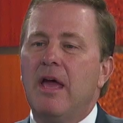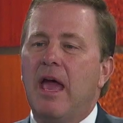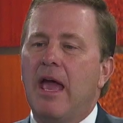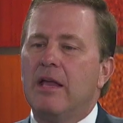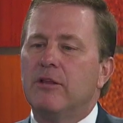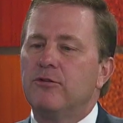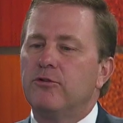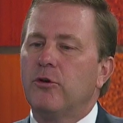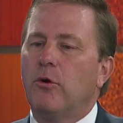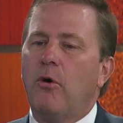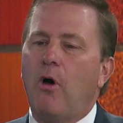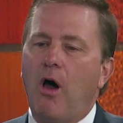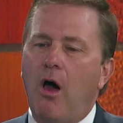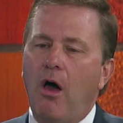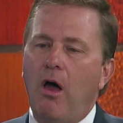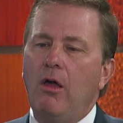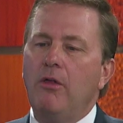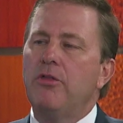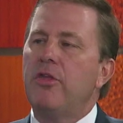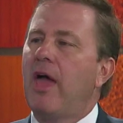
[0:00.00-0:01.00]
And so
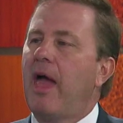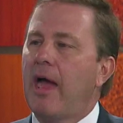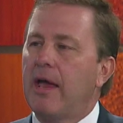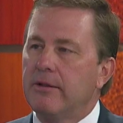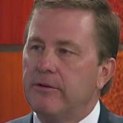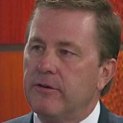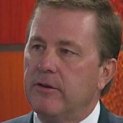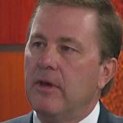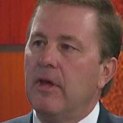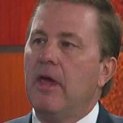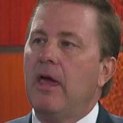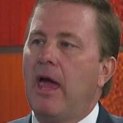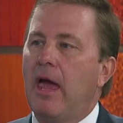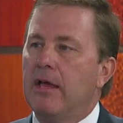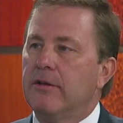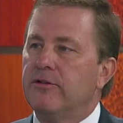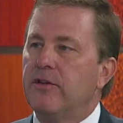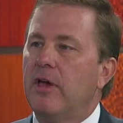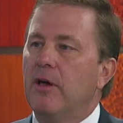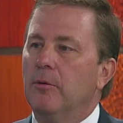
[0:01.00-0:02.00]
all that
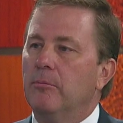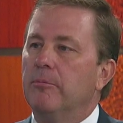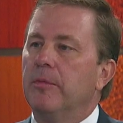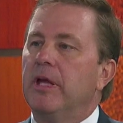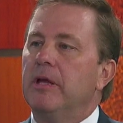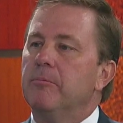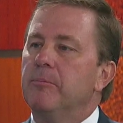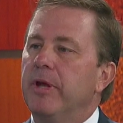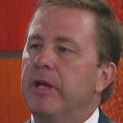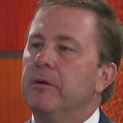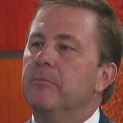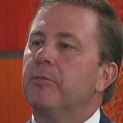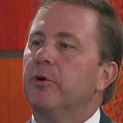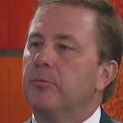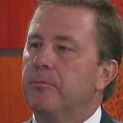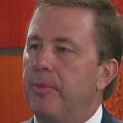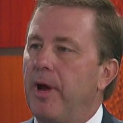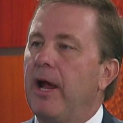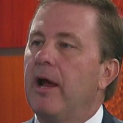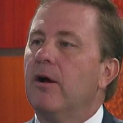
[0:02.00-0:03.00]
has helped me be
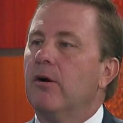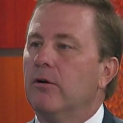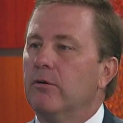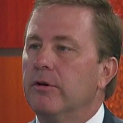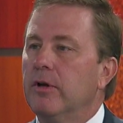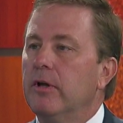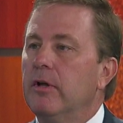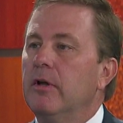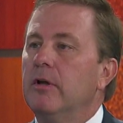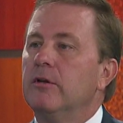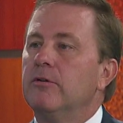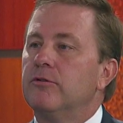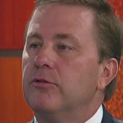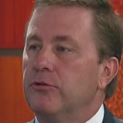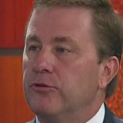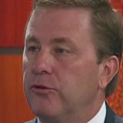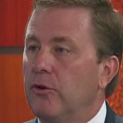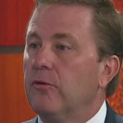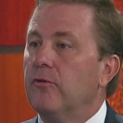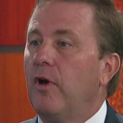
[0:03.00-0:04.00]
prepared to
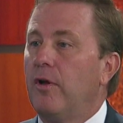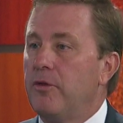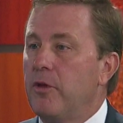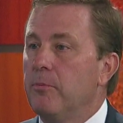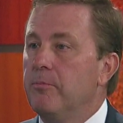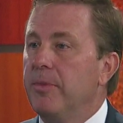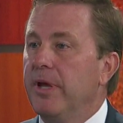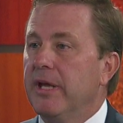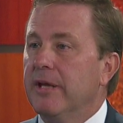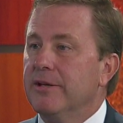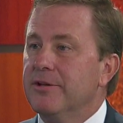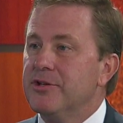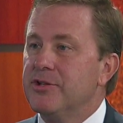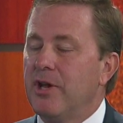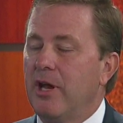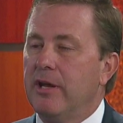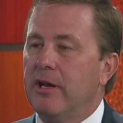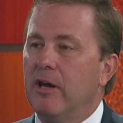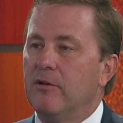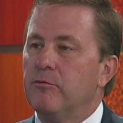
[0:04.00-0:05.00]
serve on the bench,
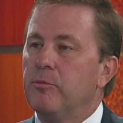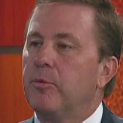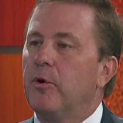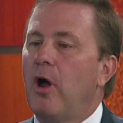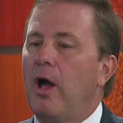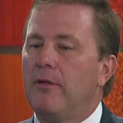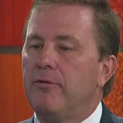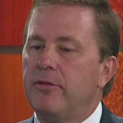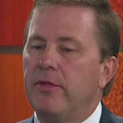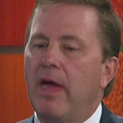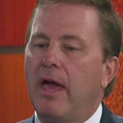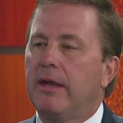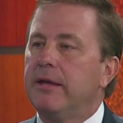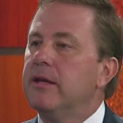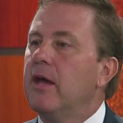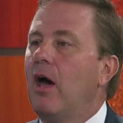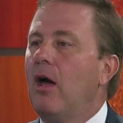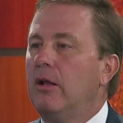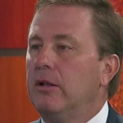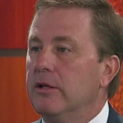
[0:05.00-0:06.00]
and I've brought that
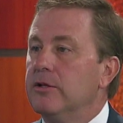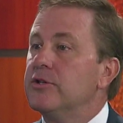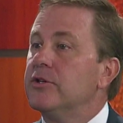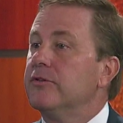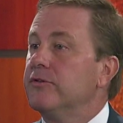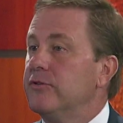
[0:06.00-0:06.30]
knowledge